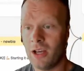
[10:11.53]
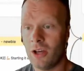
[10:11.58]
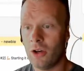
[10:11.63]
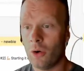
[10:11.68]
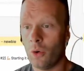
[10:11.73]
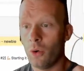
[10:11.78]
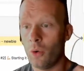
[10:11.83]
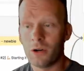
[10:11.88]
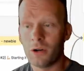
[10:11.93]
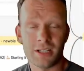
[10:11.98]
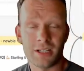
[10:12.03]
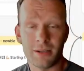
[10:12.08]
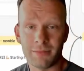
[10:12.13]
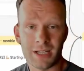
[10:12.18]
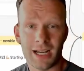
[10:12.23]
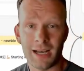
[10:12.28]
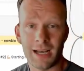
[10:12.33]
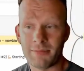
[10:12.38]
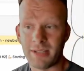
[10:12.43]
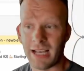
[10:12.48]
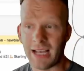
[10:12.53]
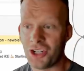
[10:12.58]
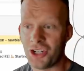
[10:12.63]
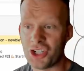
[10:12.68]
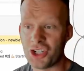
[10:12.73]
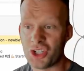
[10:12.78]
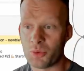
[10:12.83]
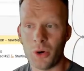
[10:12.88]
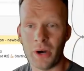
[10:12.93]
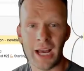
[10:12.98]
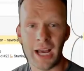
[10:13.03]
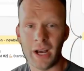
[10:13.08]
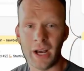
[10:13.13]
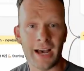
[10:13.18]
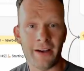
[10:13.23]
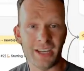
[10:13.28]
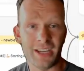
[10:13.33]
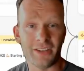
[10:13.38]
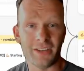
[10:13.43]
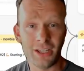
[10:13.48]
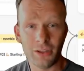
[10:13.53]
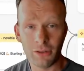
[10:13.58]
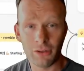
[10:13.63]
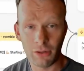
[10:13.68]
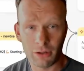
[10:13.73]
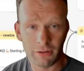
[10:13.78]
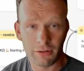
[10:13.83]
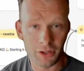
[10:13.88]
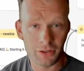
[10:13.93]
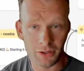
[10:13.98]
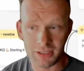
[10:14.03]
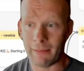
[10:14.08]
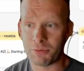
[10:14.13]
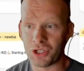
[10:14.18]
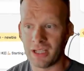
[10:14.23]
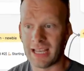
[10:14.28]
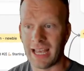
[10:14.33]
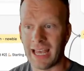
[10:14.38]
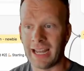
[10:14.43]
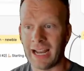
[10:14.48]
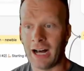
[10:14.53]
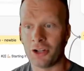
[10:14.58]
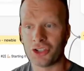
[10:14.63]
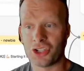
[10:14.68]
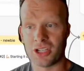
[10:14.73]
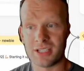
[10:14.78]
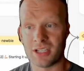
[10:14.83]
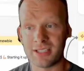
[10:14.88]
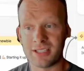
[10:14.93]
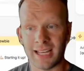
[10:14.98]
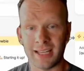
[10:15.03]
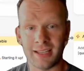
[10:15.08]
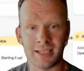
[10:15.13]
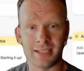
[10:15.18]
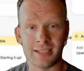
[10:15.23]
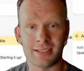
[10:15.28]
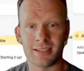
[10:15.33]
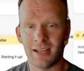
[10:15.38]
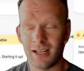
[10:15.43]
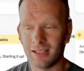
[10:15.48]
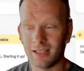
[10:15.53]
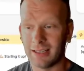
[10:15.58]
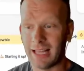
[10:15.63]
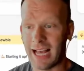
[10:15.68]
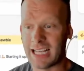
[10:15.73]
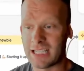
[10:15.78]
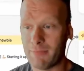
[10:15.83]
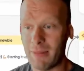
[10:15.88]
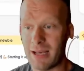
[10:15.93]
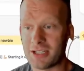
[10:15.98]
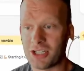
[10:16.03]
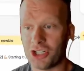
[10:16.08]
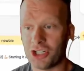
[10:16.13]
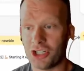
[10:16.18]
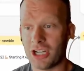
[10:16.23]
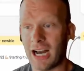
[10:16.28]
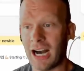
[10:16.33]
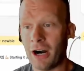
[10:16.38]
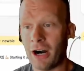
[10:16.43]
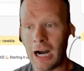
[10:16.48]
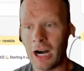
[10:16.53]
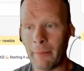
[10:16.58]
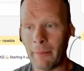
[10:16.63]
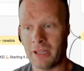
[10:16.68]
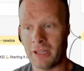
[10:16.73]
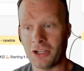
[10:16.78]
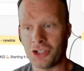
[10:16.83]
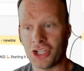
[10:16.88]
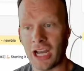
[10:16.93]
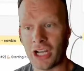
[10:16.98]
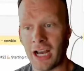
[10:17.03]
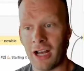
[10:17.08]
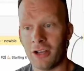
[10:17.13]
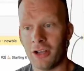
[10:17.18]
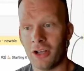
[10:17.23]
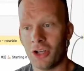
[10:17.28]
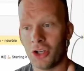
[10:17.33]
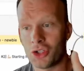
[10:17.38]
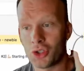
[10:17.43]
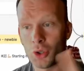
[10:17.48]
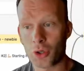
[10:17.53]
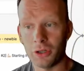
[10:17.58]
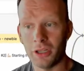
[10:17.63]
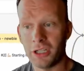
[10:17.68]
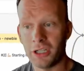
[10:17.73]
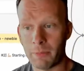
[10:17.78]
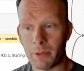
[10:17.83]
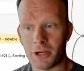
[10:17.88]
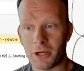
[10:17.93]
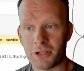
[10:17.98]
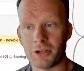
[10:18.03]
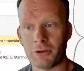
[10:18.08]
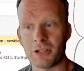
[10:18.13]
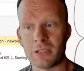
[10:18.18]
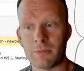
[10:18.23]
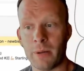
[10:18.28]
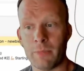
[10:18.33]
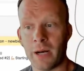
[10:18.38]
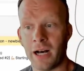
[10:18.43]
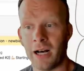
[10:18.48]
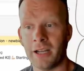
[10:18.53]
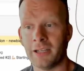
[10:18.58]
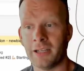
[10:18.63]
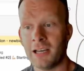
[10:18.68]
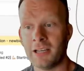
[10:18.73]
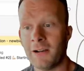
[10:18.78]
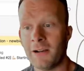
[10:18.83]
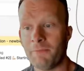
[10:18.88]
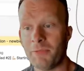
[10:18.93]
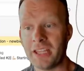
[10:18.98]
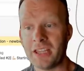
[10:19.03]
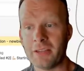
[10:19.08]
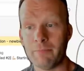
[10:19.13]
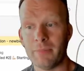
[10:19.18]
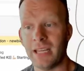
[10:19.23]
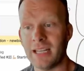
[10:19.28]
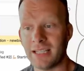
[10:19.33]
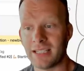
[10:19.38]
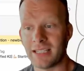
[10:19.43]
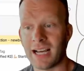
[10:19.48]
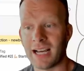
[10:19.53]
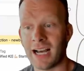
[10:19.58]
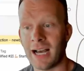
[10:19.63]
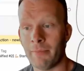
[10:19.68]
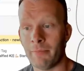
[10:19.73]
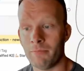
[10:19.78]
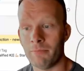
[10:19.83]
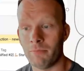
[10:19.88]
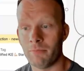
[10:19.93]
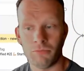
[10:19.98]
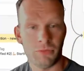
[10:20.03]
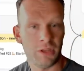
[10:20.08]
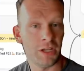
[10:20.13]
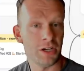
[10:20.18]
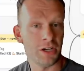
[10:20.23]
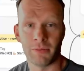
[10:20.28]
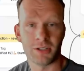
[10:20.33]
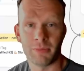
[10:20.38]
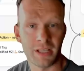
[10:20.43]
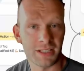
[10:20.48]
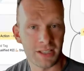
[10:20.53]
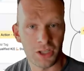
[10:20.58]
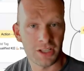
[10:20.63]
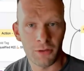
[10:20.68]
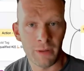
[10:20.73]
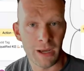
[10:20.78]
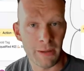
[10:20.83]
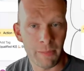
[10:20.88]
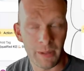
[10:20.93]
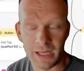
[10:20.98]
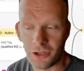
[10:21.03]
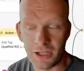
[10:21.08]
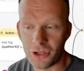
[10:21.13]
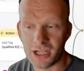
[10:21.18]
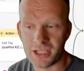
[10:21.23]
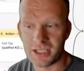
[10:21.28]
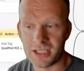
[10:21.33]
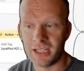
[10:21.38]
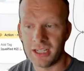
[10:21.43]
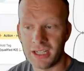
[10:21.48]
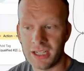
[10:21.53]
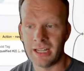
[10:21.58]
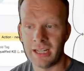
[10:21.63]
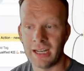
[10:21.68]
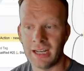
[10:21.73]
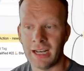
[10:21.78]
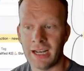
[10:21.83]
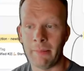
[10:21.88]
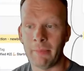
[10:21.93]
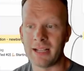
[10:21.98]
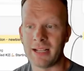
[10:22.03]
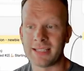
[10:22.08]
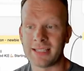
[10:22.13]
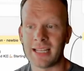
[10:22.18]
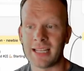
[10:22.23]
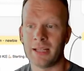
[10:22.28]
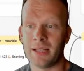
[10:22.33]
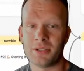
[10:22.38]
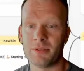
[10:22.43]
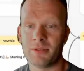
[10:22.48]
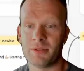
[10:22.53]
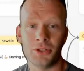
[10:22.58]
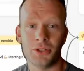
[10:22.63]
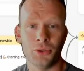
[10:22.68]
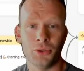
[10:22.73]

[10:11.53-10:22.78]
Or sometimes I just won't have either of those options, and I'll just say this last message. I'll hop in the chat shortly to personally respond. In the meantime, here's some things that you might be interested in, and I might send them to